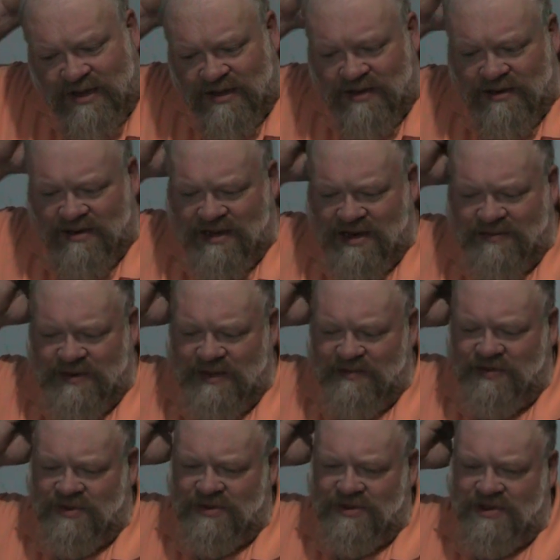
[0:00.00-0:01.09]
it. And a lot of
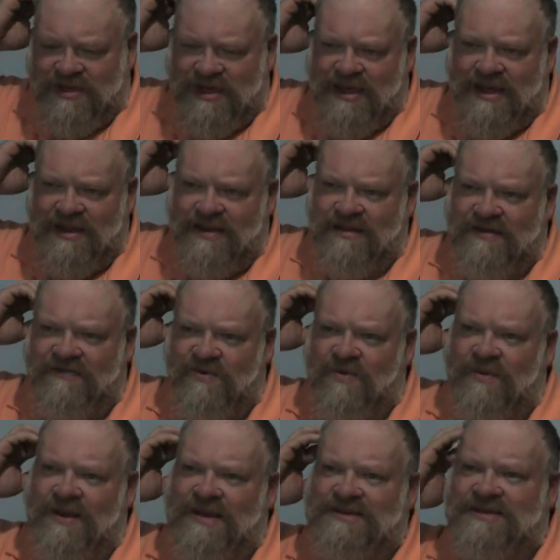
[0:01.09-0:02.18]
people look at it different
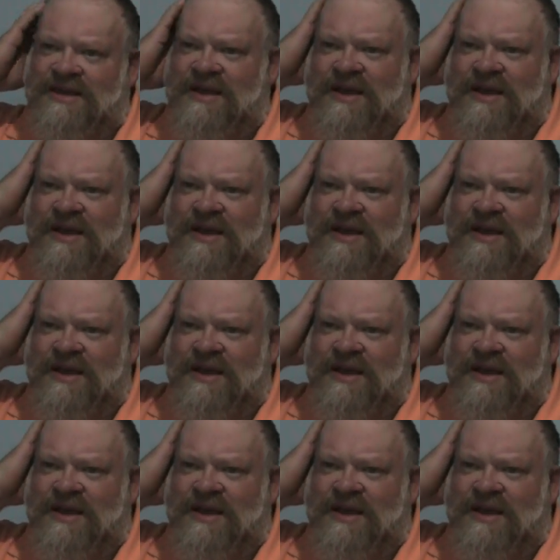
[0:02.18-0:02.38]
ways.